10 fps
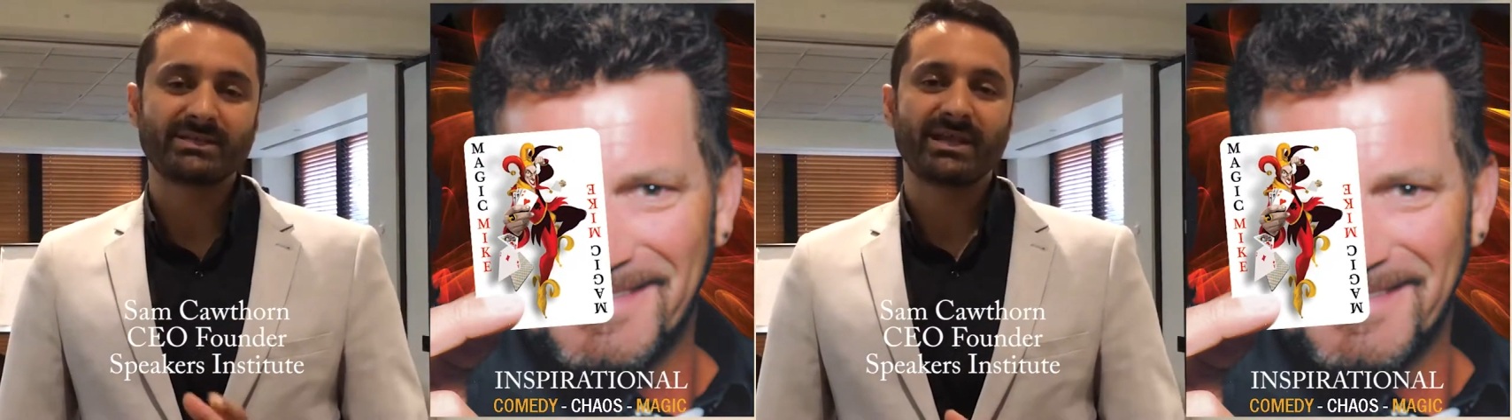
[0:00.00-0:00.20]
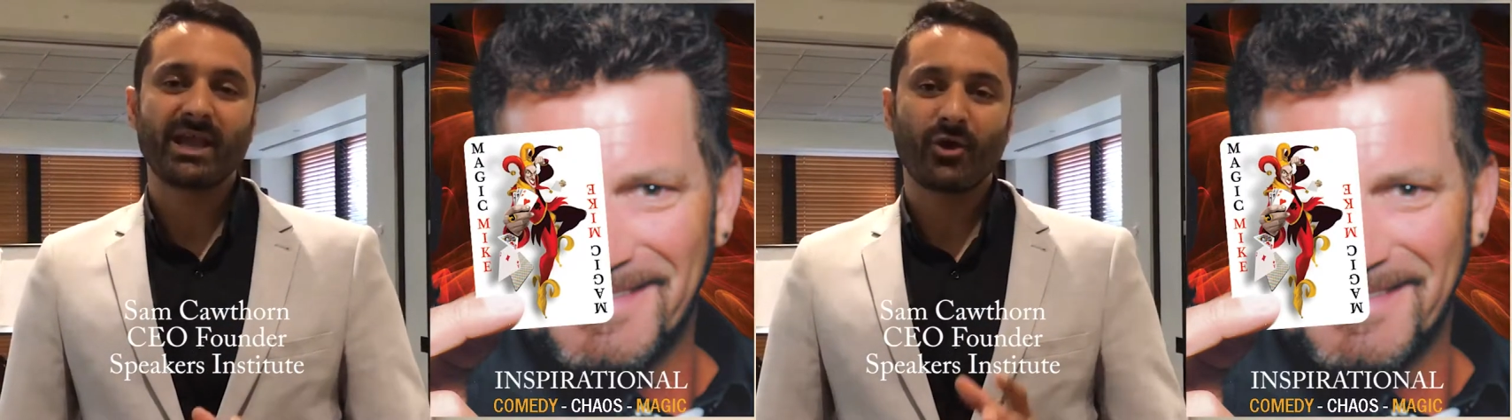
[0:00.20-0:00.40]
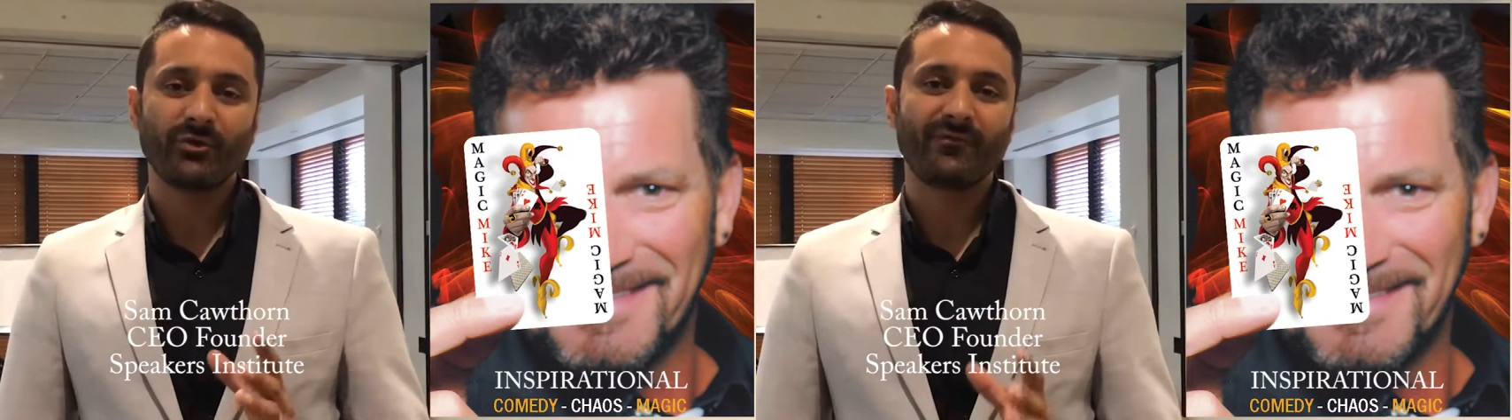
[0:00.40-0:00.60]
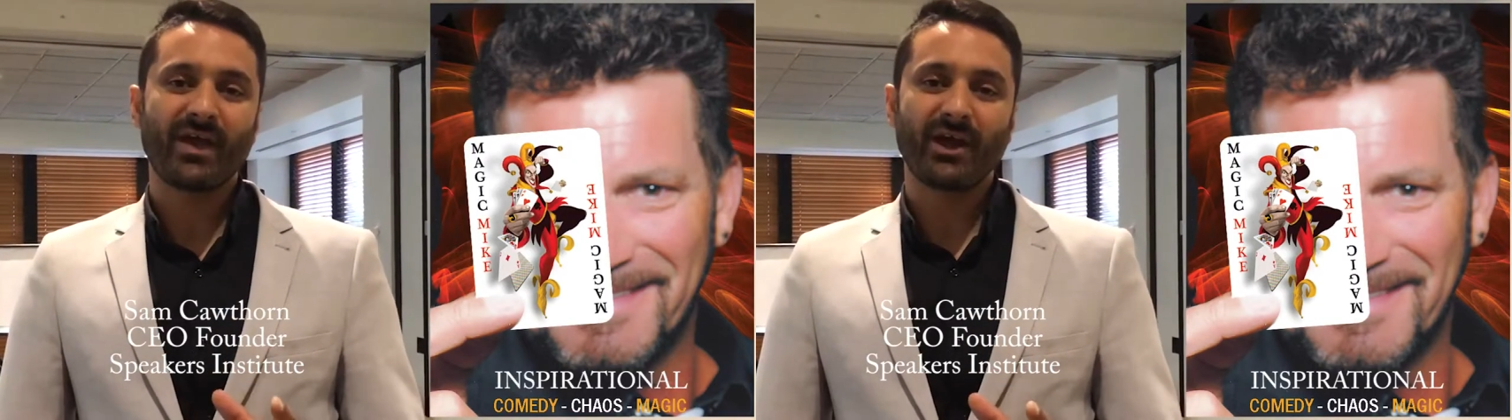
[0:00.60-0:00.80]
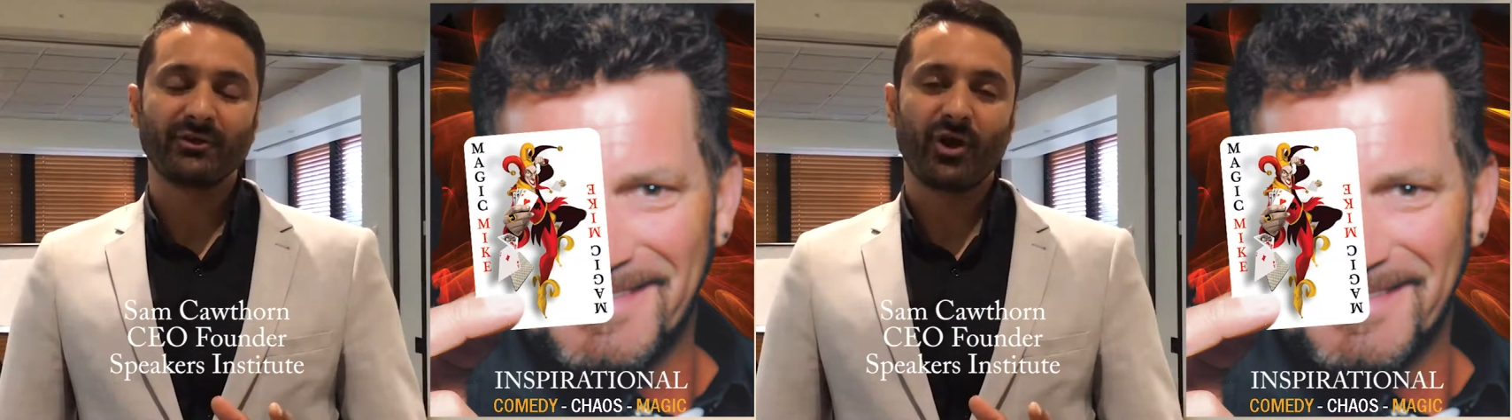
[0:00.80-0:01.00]
CEO and
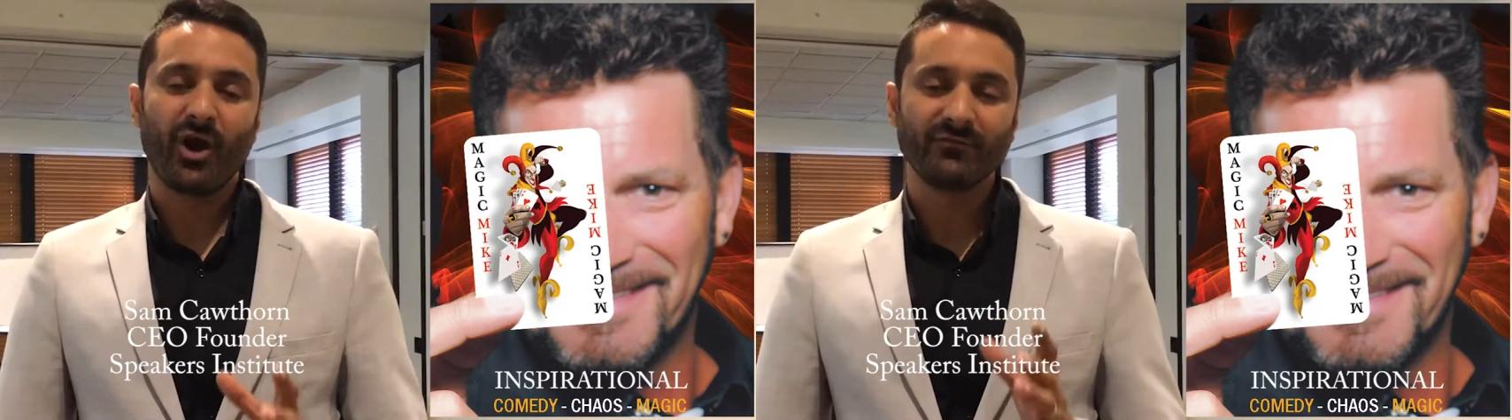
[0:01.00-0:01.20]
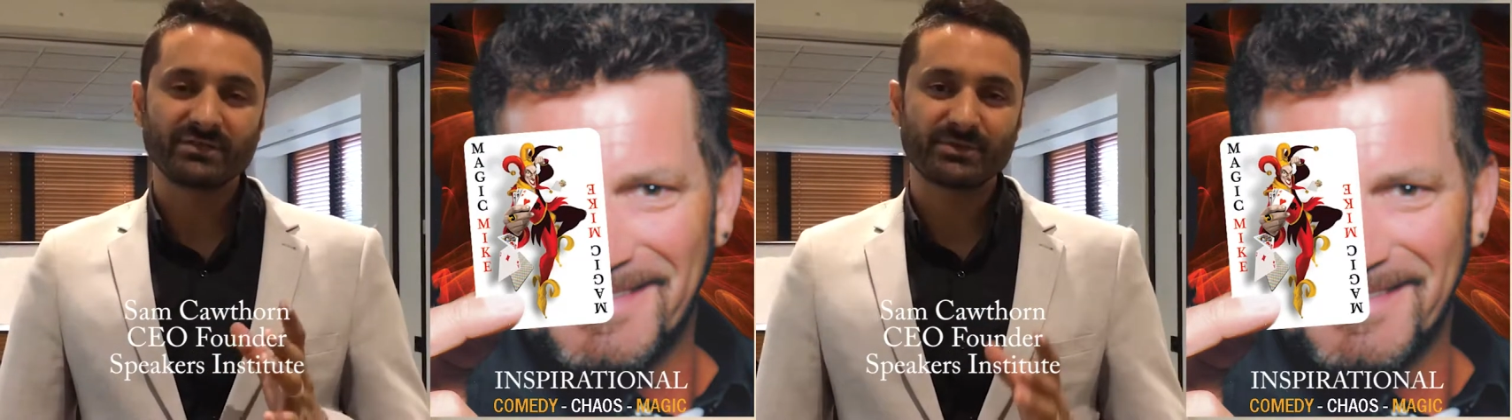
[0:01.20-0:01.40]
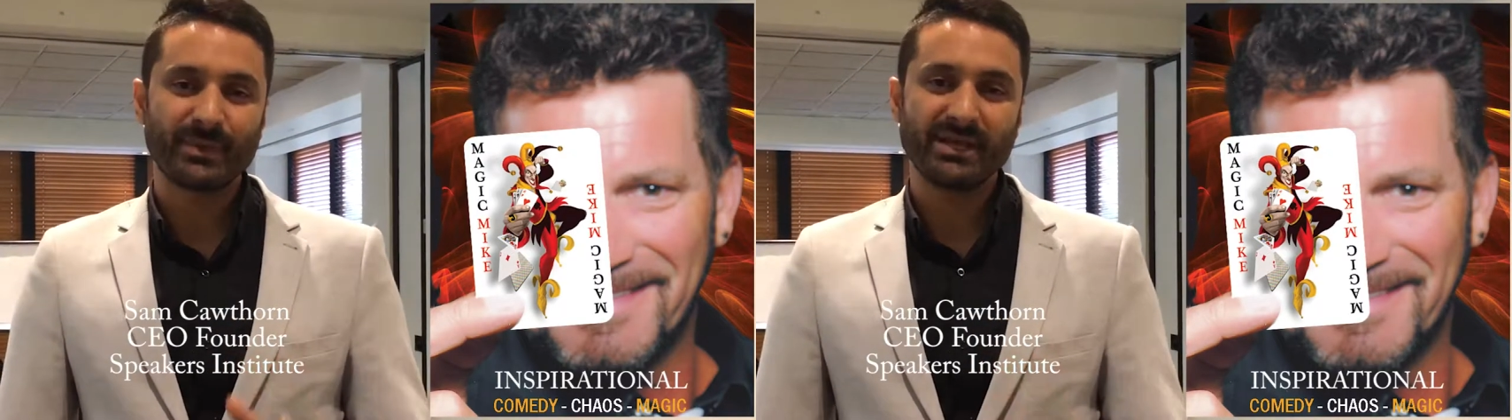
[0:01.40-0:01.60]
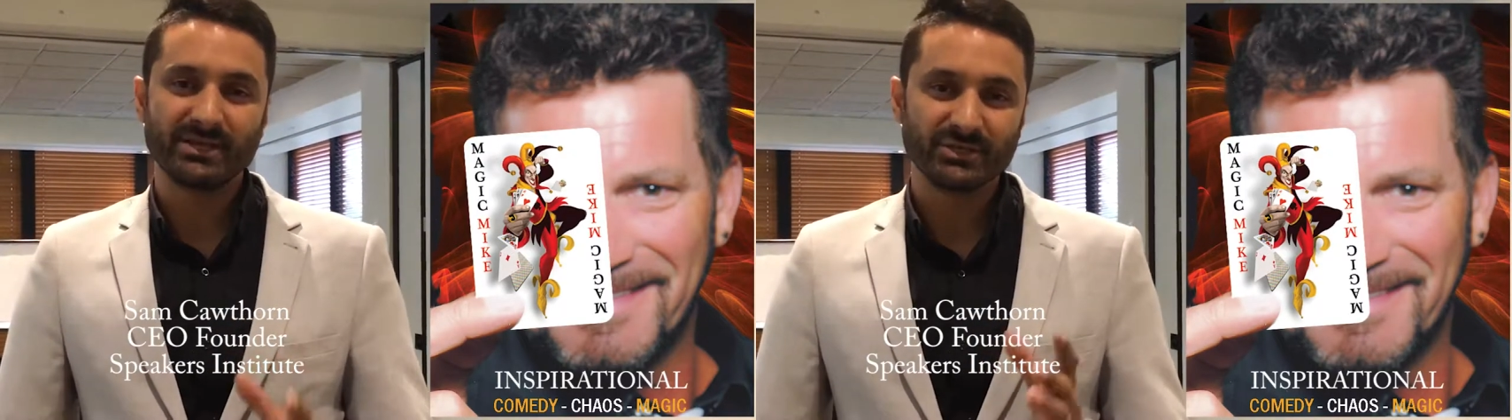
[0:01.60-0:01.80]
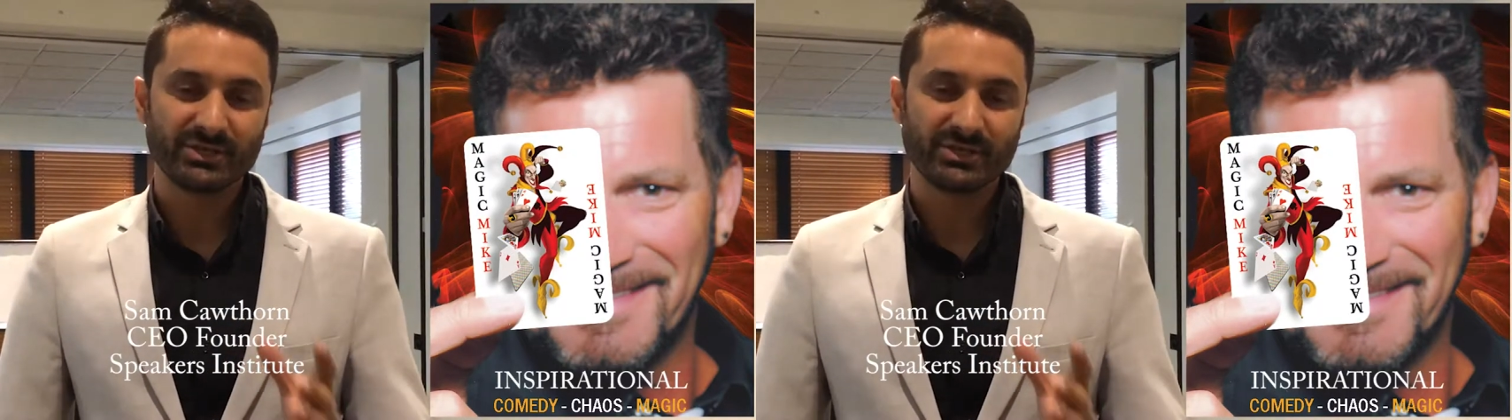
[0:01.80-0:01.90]
founder of Speakers